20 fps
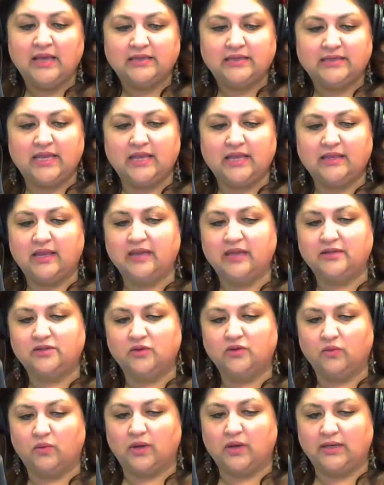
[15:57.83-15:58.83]
saying they
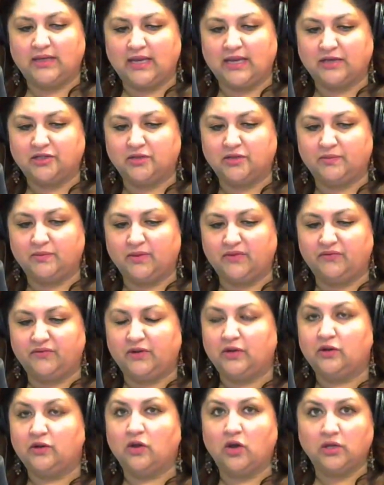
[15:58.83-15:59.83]
do want action but
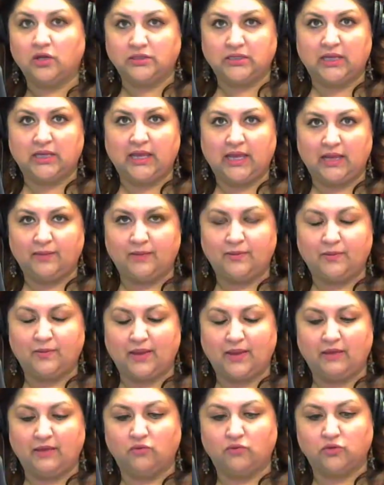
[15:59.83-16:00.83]
will not help
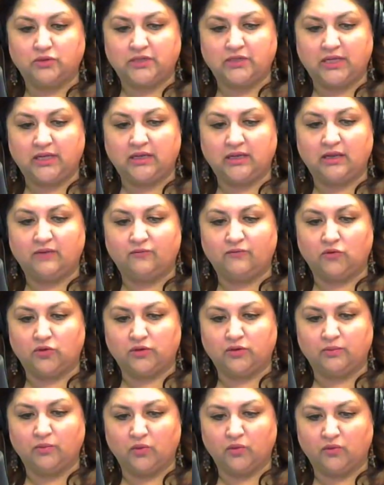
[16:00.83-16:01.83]
by voting for
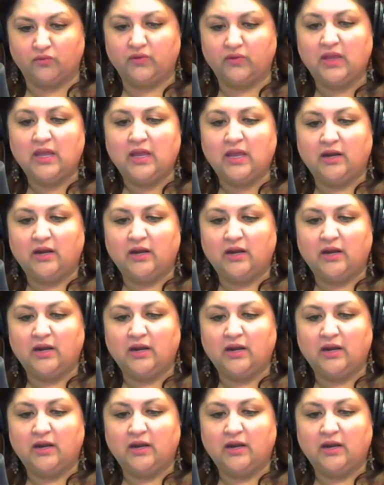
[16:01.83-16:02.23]
the move.